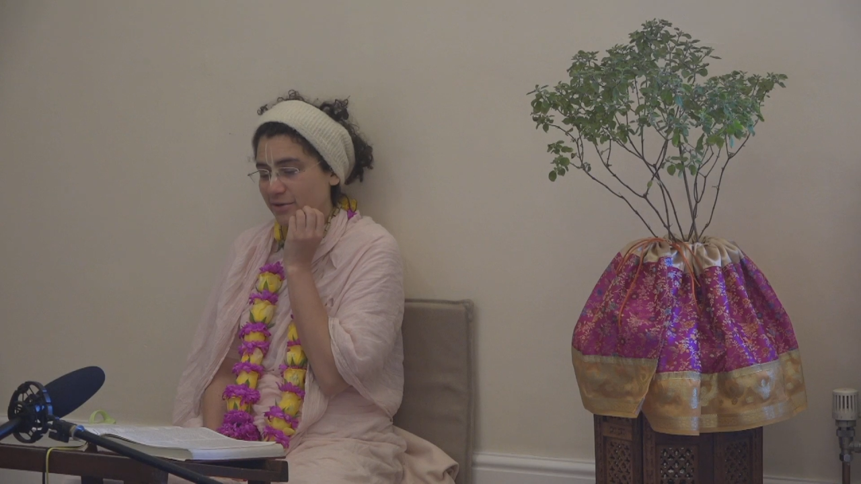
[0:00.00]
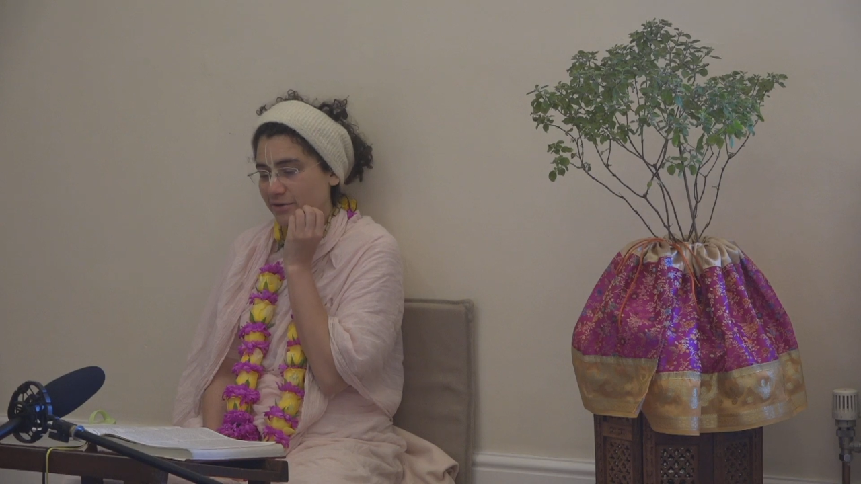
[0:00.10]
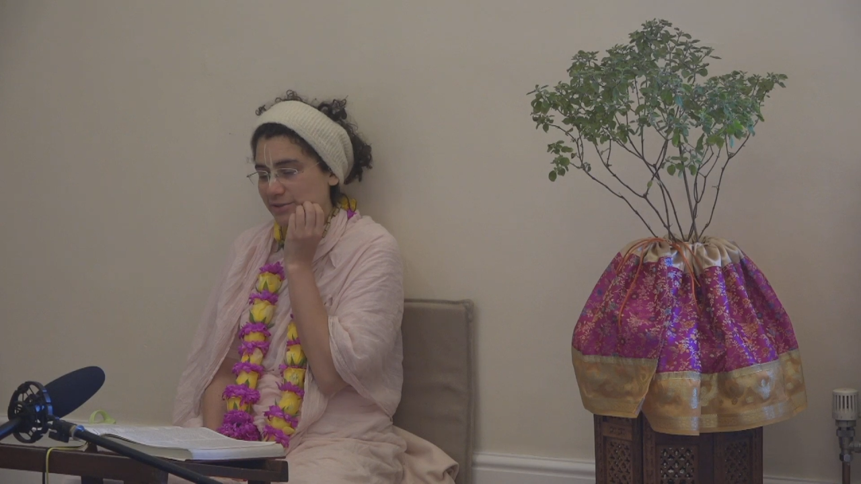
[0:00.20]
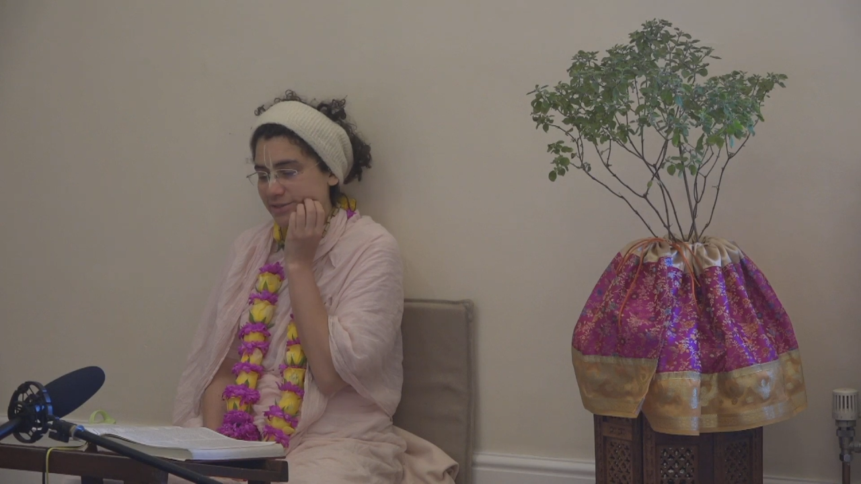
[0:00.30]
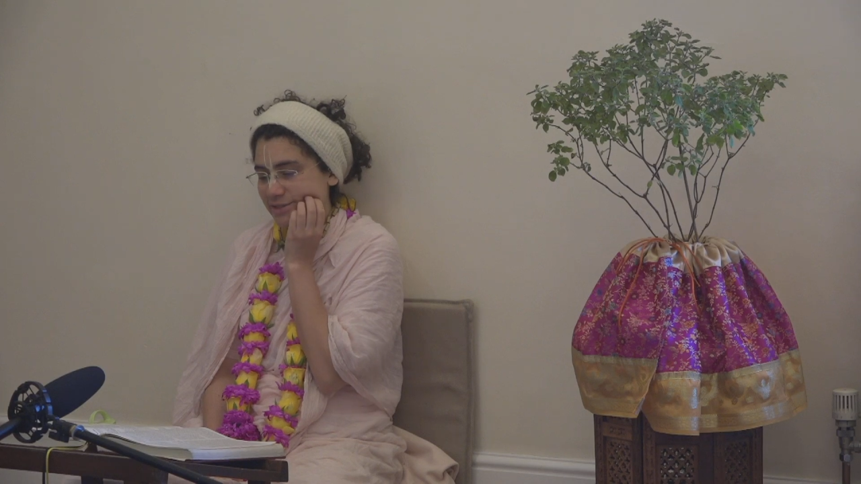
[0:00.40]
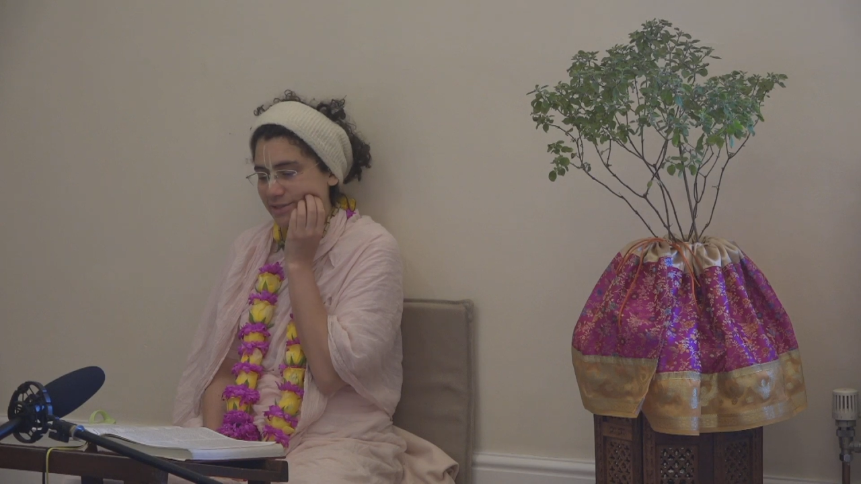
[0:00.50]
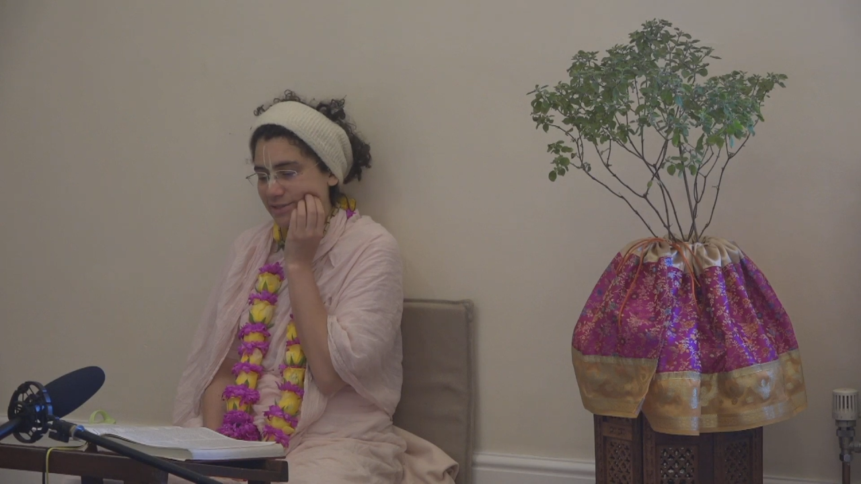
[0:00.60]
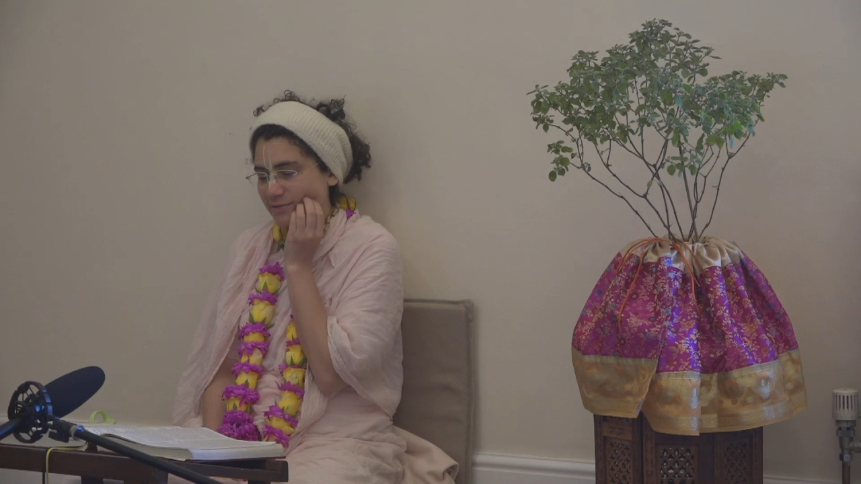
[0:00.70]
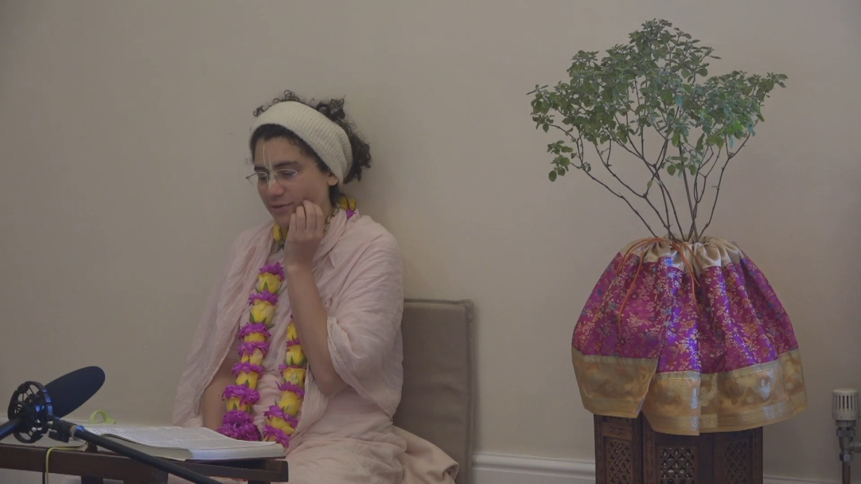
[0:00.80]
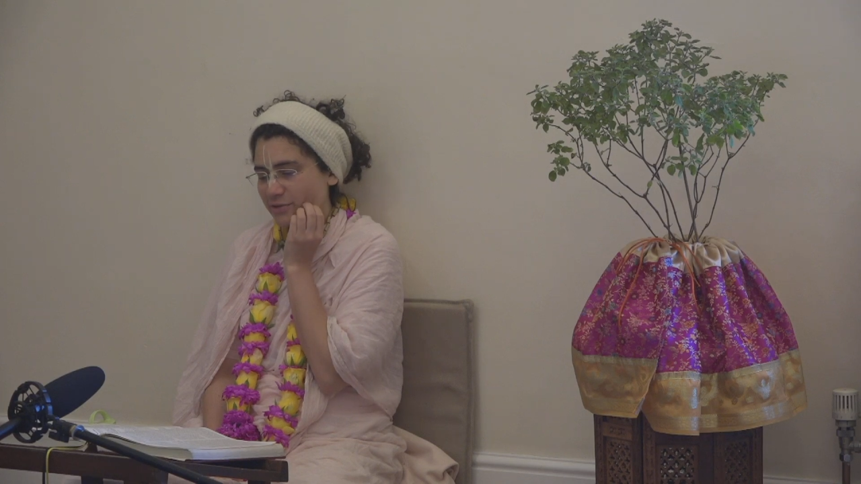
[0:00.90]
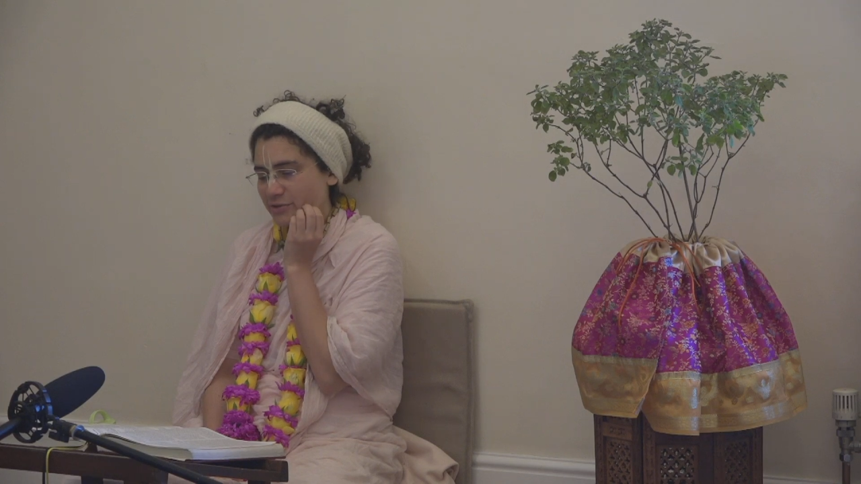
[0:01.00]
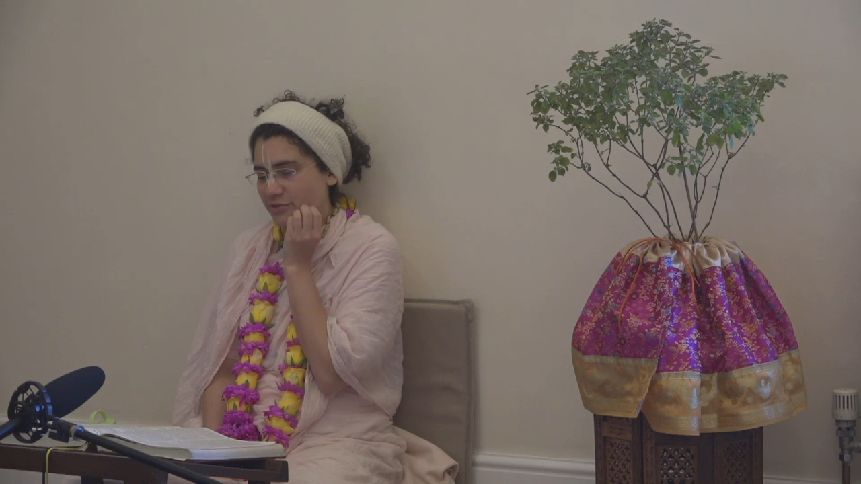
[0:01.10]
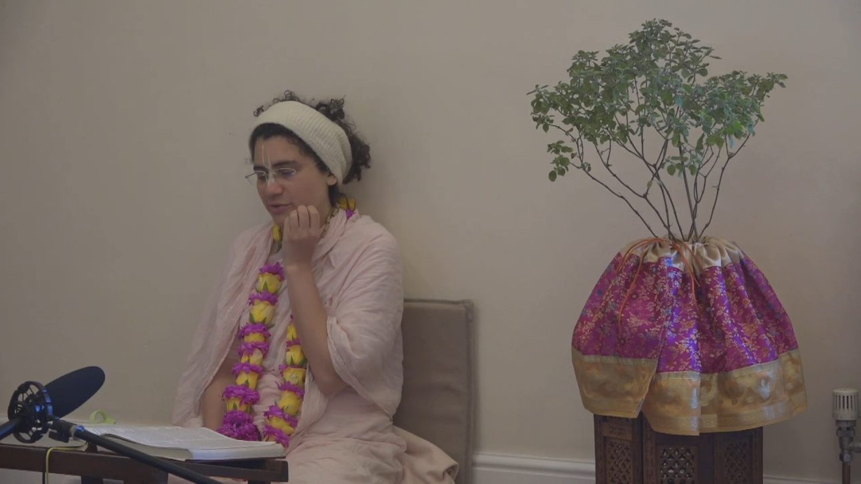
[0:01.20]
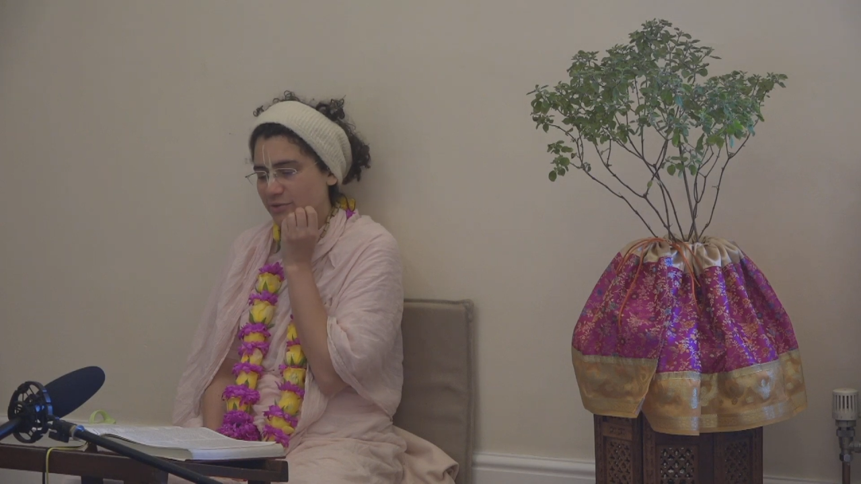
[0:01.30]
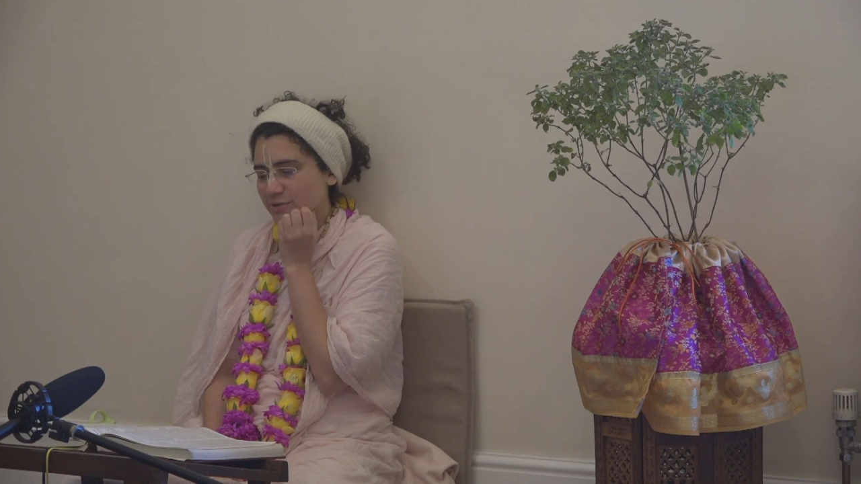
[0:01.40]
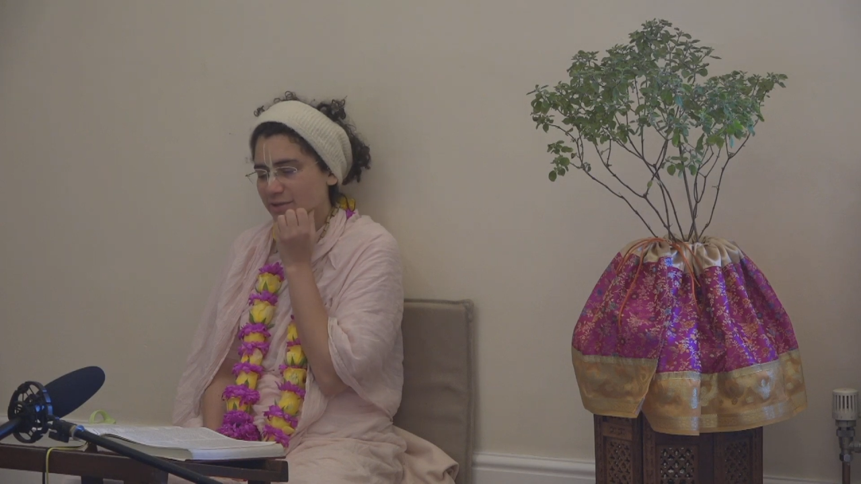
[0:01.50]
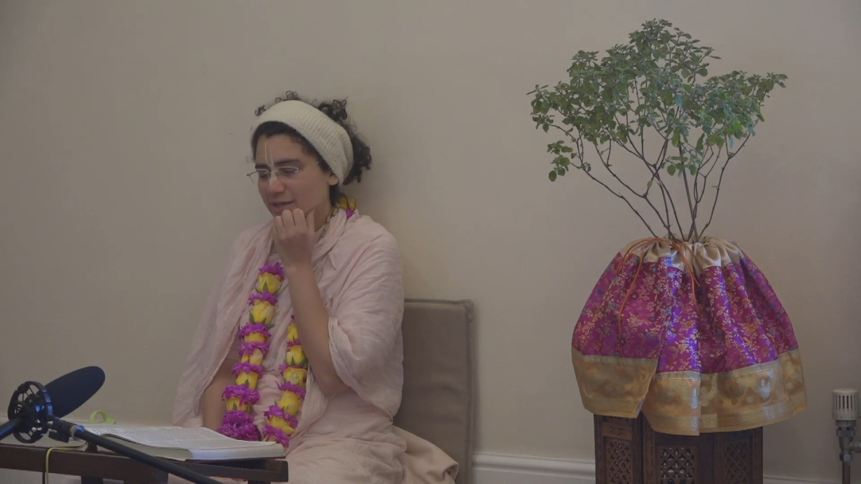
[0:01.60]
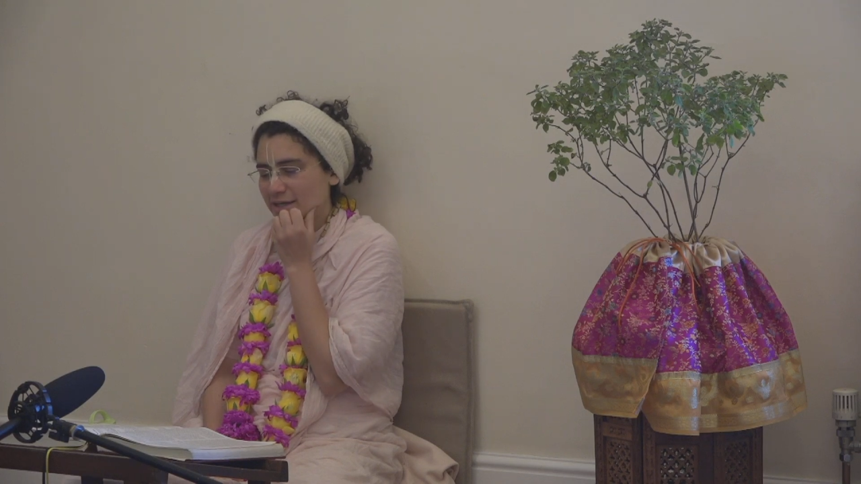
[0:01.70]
earnestness for the truth,